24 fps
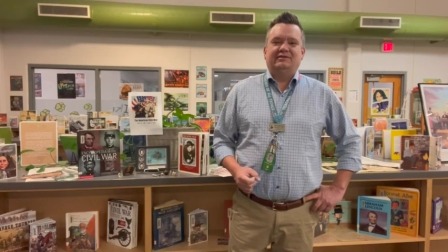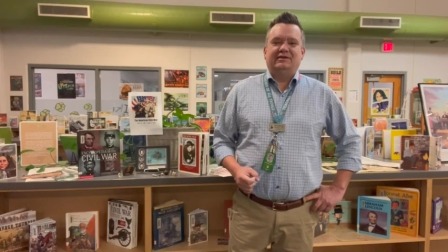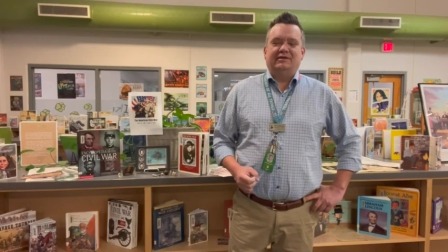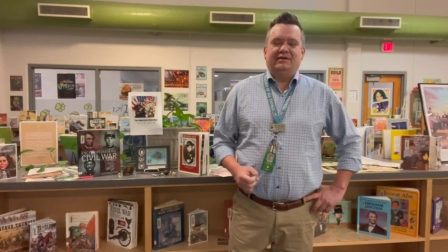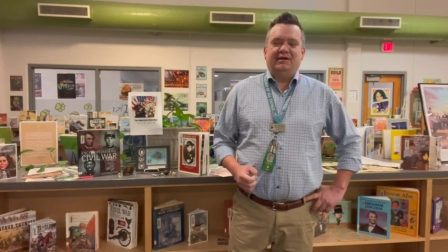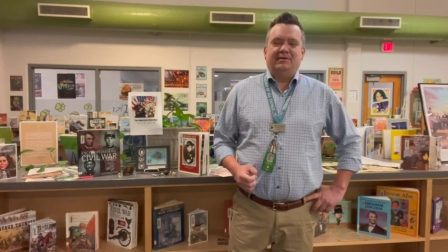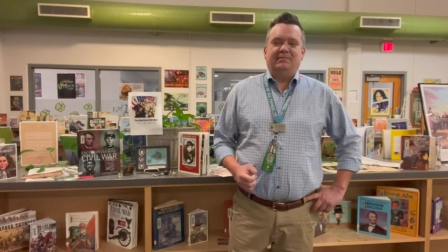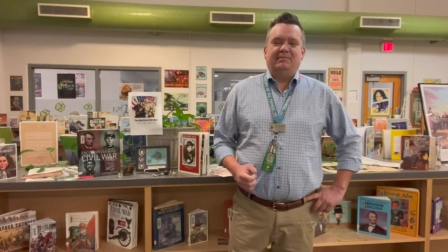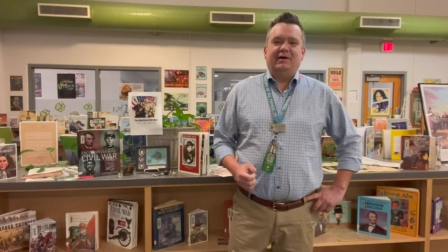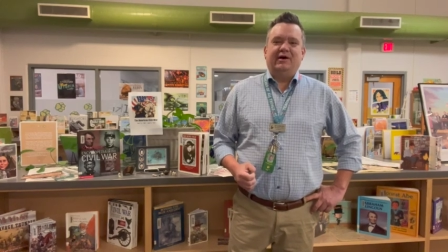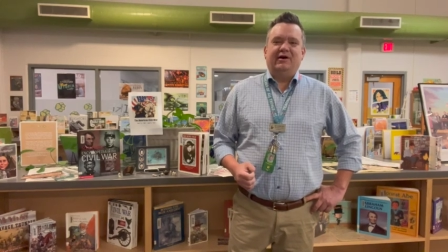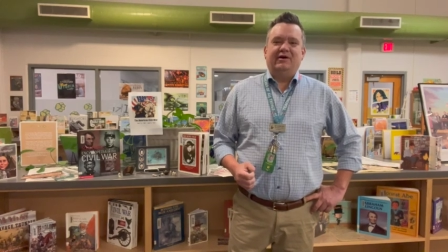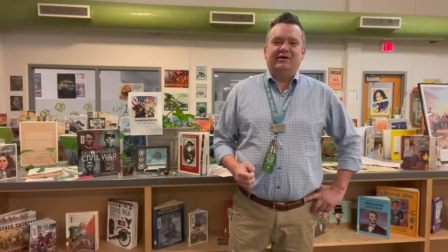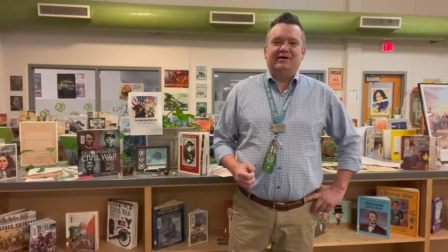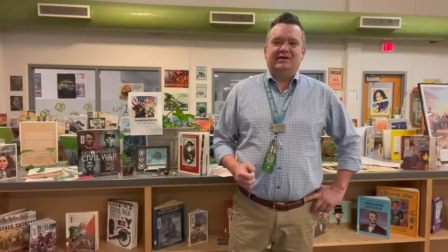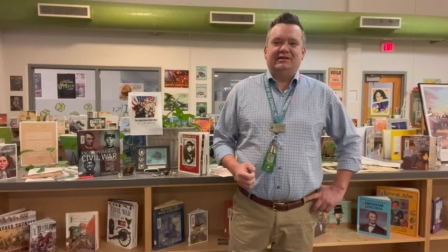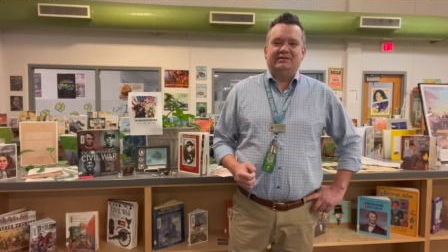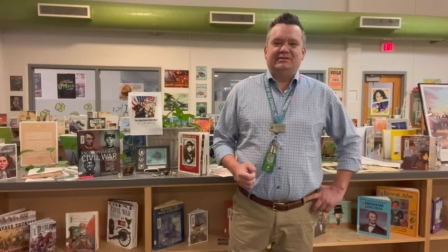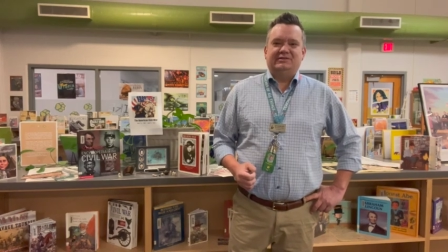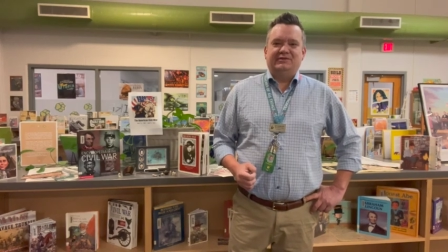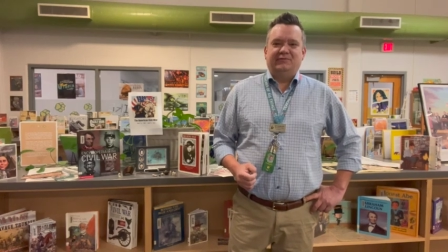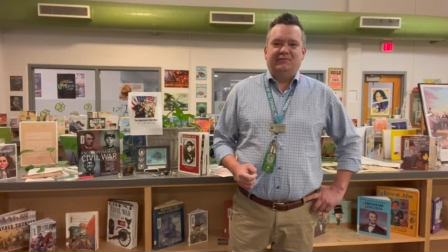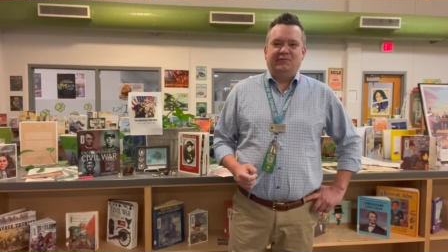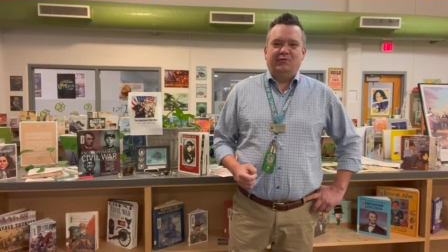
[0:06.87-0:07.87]
of the American
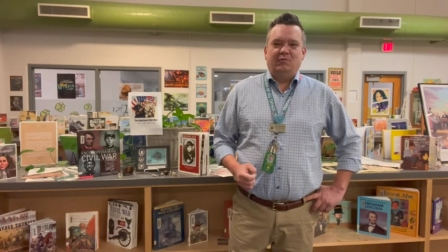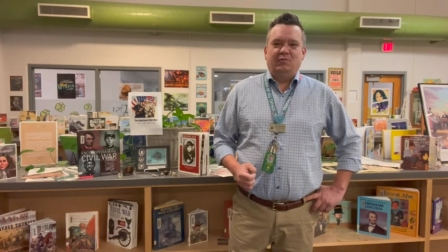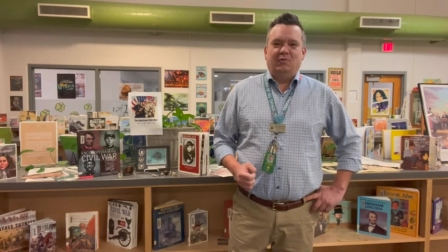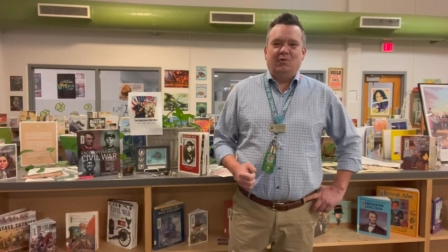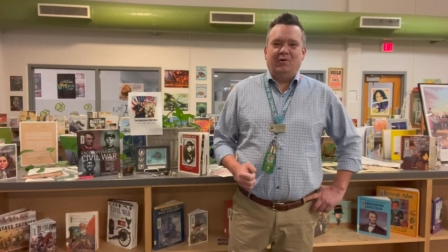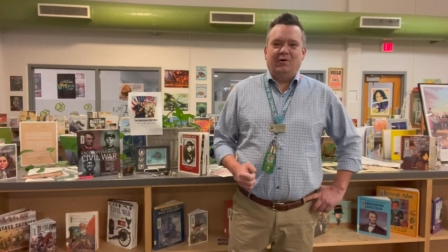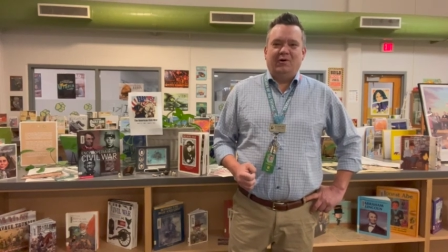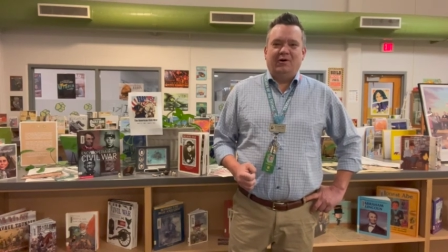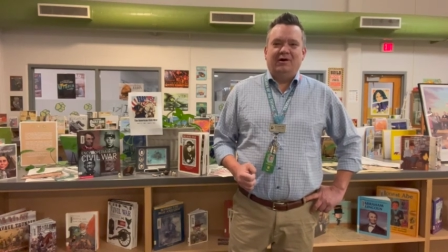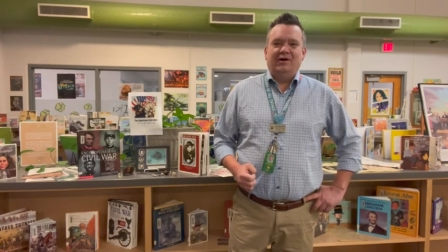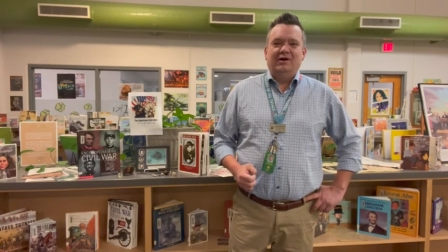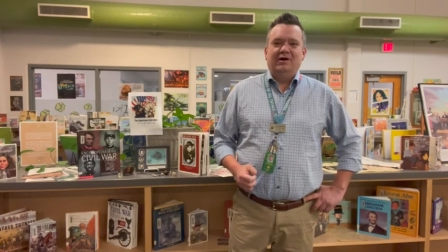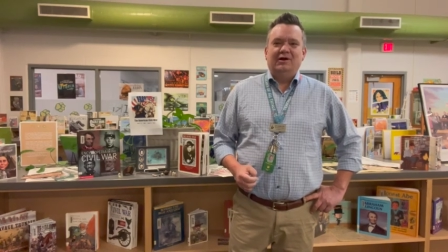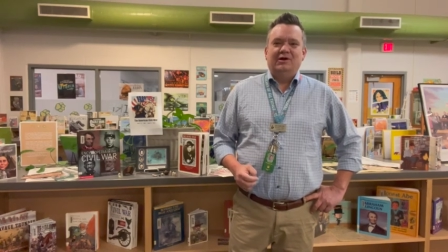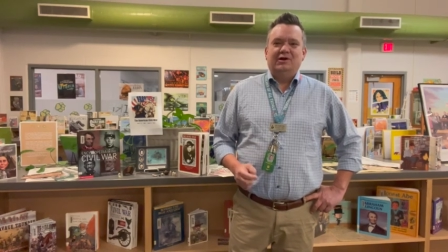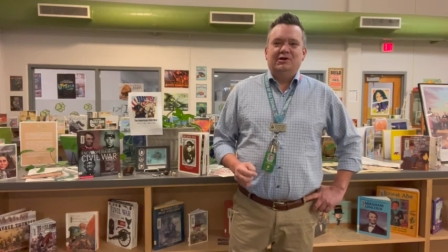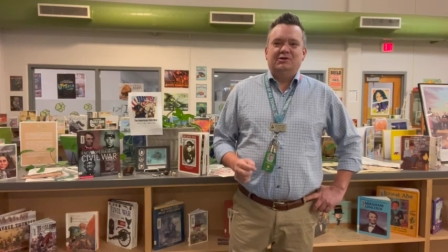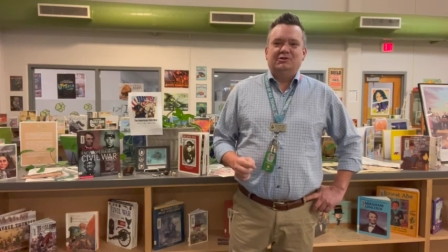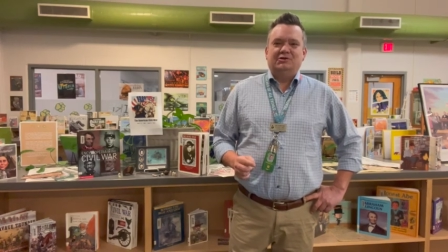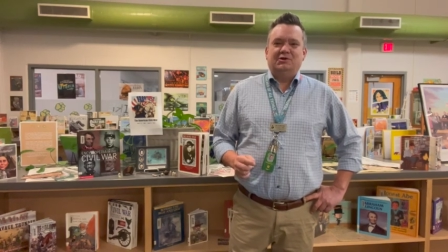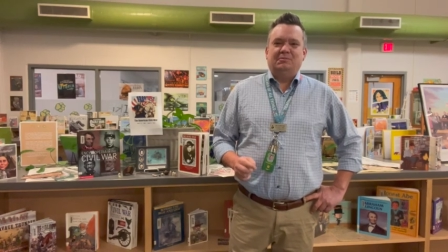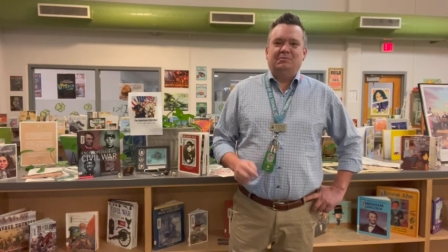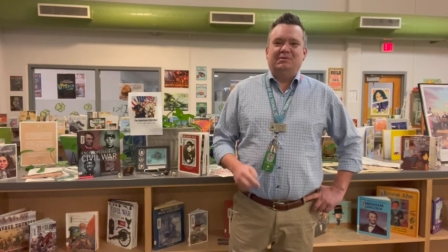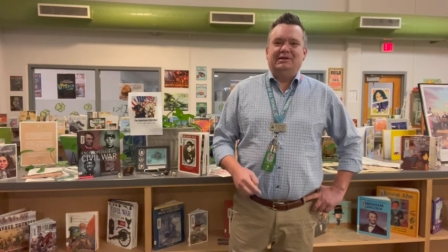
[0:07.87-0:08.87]
Civil War.
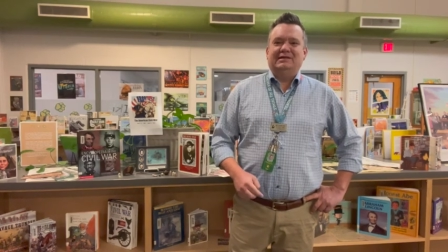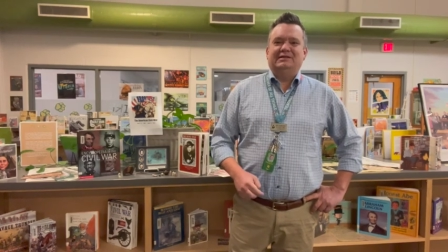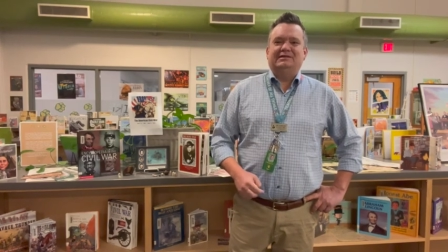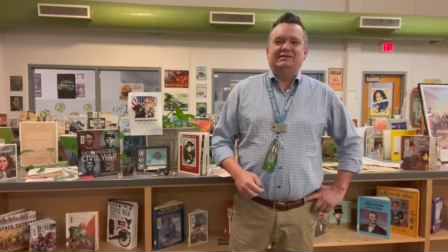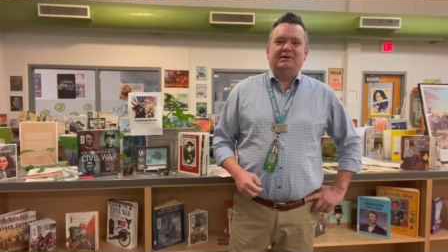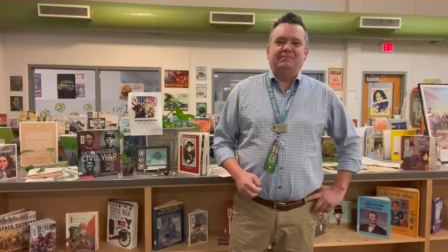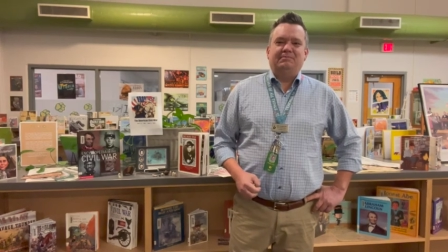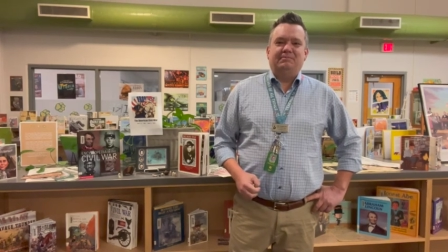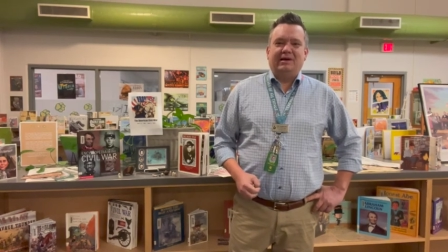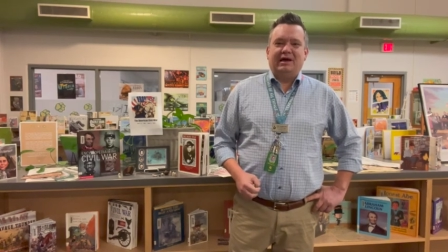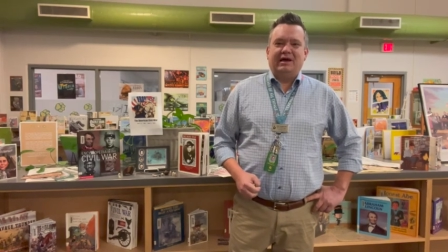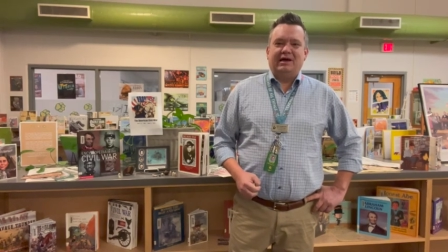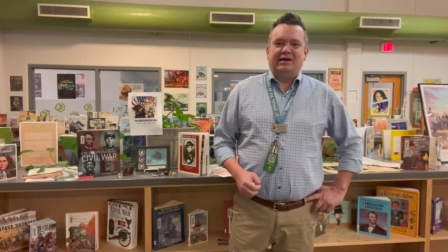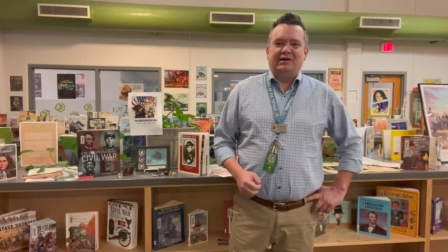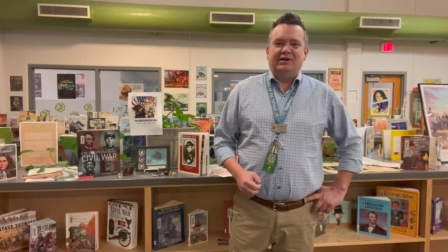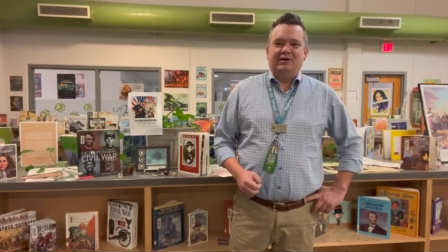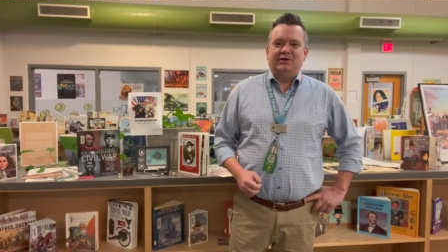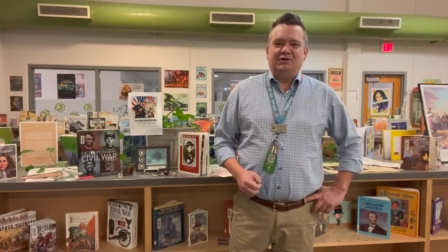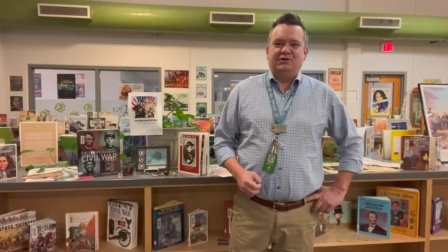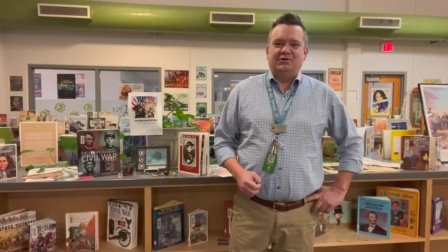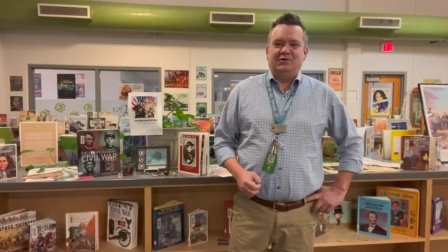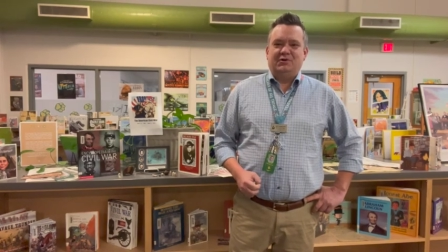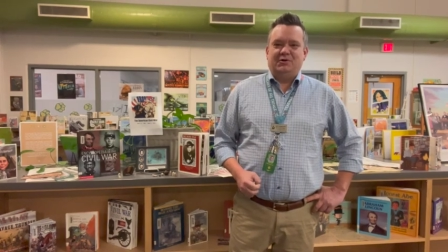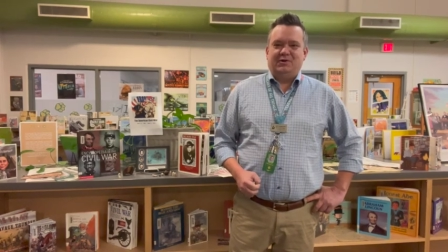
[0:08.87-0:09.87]
So please sit back and
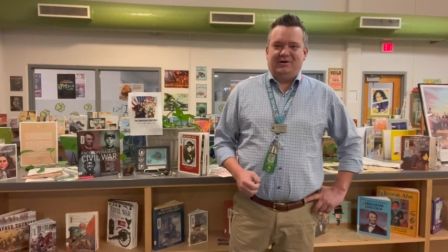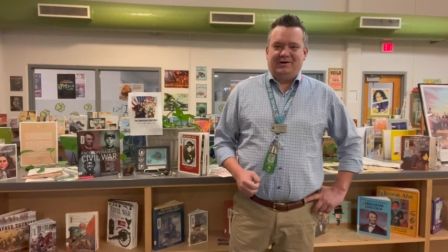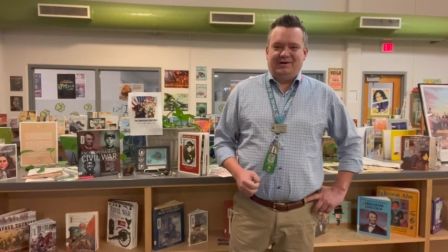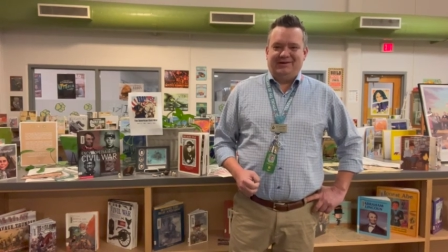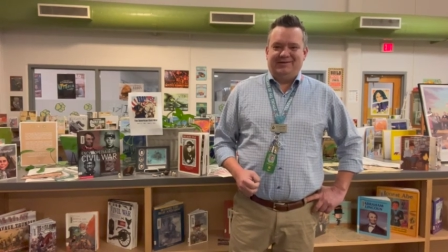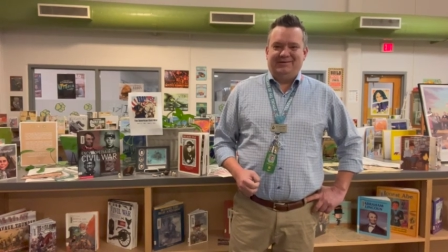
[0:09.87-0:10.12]
enjoy.